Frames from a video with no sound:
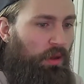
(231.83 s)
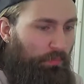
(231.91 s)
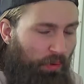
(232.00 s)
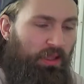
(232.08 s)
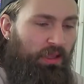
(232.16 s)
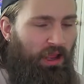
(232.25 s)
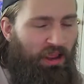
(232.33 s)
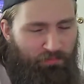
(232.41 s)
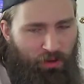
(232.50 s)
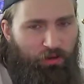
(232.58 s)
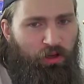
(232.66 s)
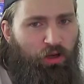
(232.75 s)
But I have
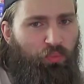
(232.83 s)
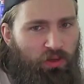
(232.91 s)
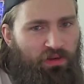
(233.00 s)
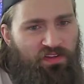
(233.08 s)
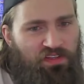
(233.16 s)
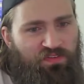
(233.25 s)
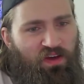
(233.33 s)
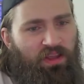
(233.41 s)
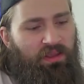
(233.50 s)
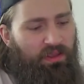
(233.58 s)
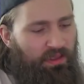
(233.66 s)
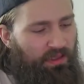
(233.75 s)
Petr Yan winning this fight.